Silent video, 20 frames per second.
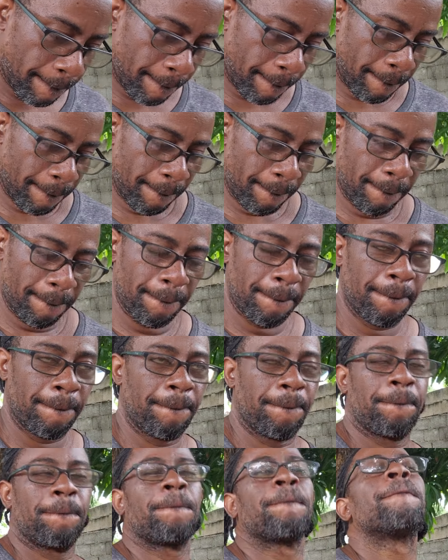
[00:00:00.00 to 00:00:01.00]
breed up these
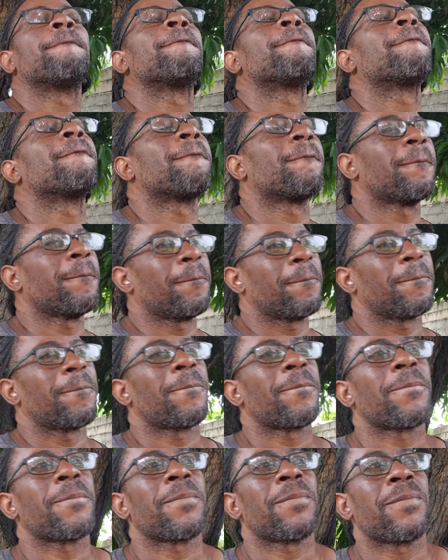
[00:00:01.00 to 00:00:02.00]
bloggers that were
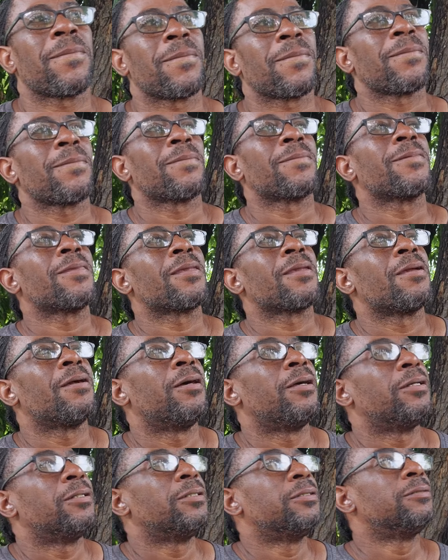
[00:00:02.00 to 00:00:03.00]
gifted,
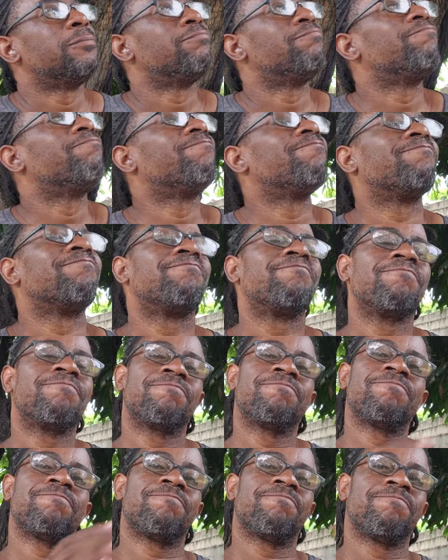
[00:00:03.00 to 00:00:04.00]
right? They were
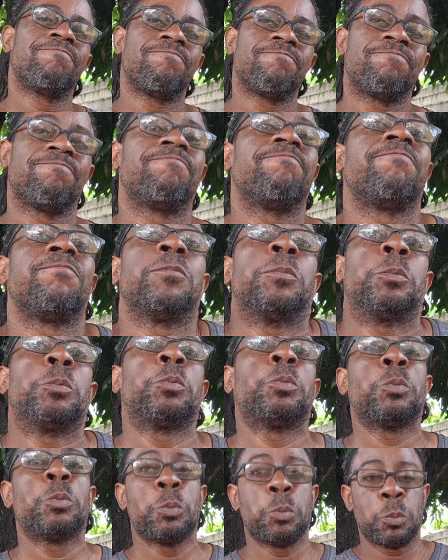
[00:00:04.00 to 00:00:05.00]
paid monies
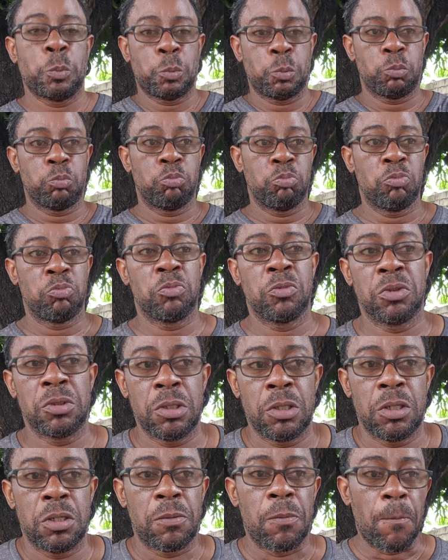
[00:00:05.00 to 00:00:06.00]
to curse me out and
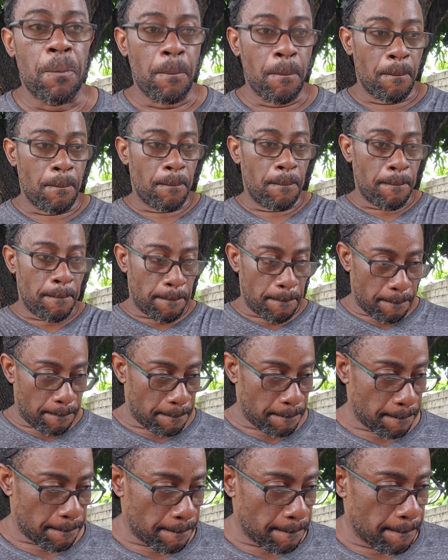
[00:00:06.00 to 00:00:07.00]
curse my
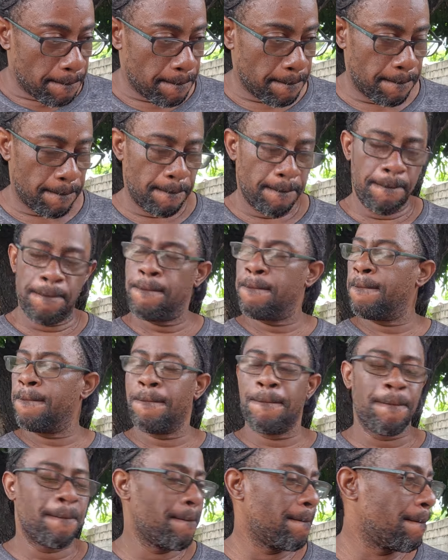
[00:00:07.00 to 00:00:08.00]
grandchildren out.
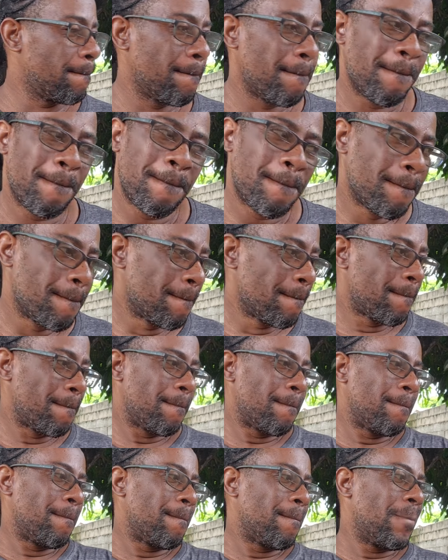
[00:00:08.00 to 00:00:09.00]
They were paid
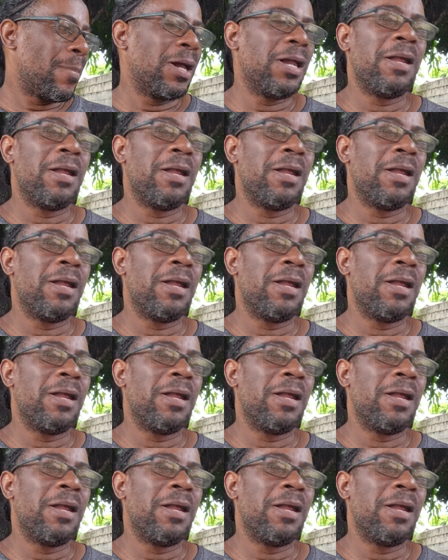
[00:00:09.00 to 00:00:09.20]
monies.